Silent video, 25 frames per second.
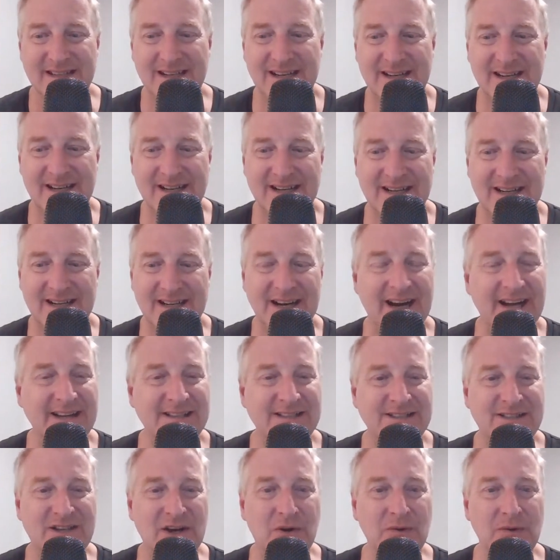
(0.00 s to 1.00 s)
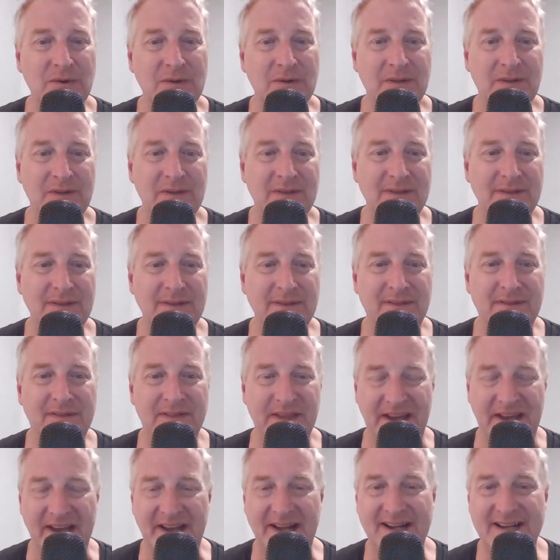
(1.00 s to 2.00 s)
Uh, I don't
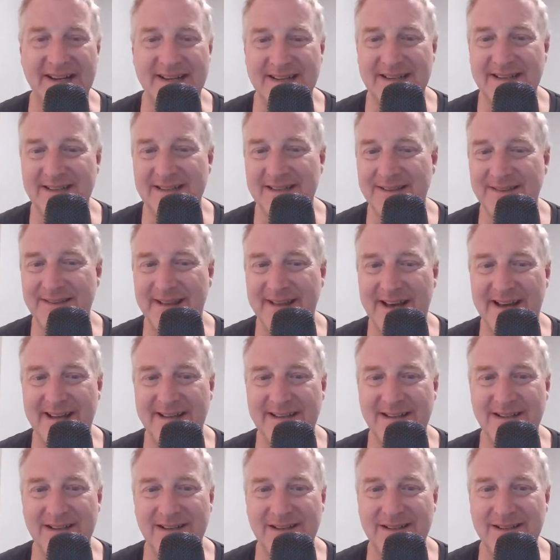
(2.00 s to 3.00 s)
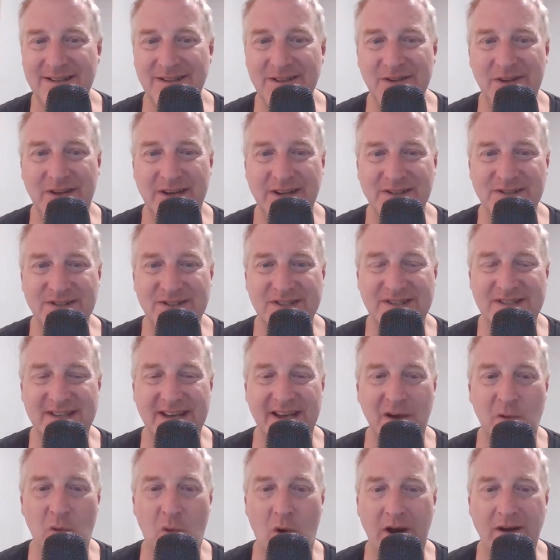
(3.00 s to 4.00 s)
think that you can just
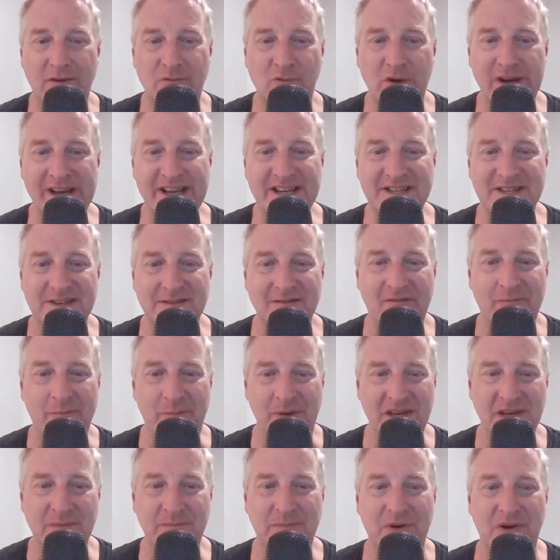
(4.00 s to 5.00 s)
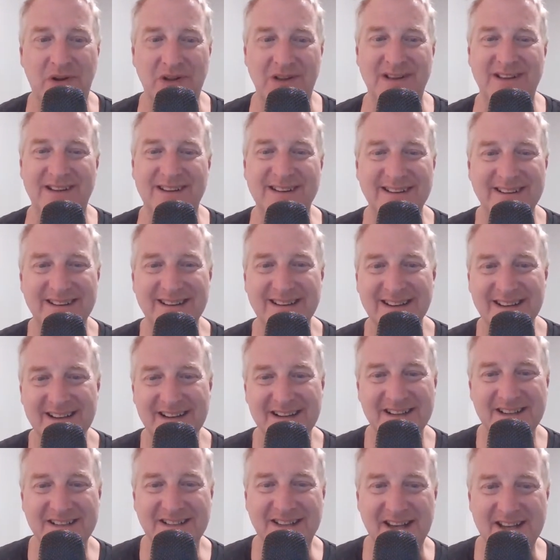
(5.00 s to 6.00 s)
say one race of people
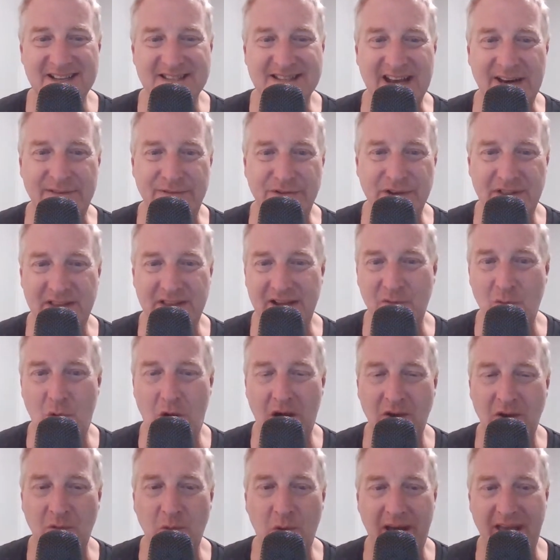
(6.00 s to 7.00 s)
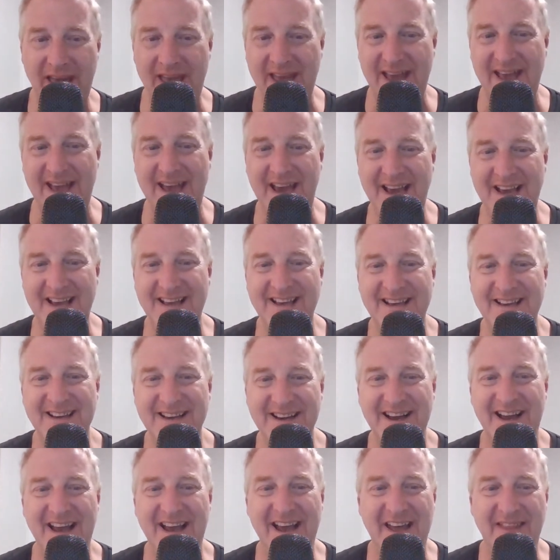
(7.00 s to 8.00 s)
does everything one way,
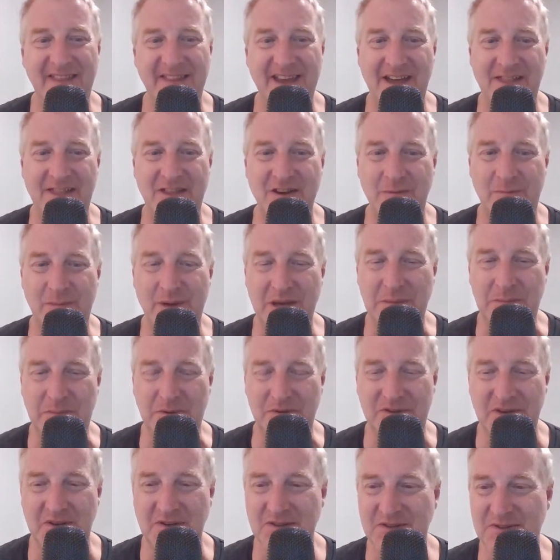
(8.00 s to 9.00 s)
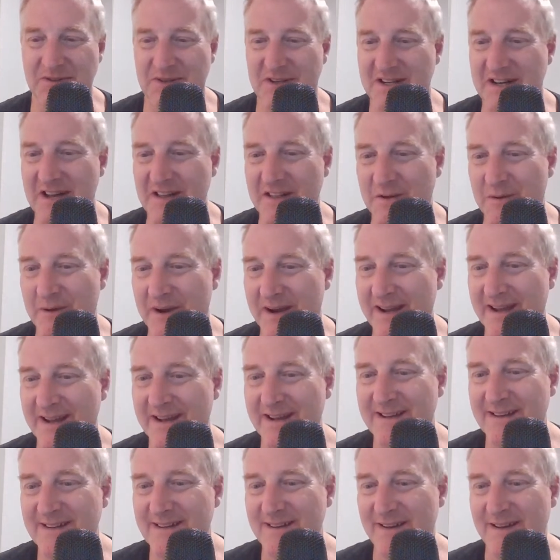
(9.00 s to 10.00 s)
and the other people don't do it another way.
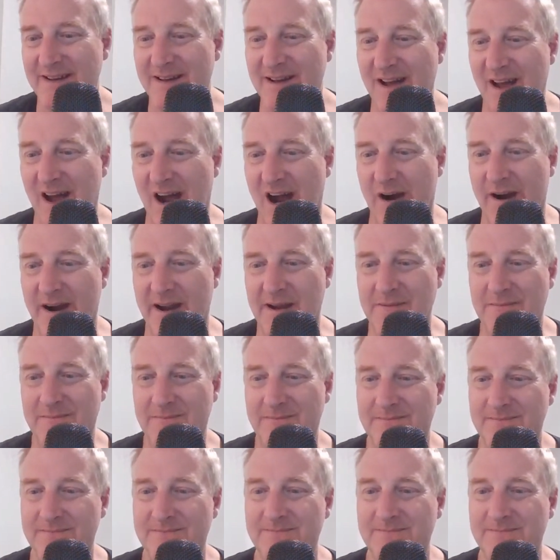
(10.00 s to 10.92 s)
All right.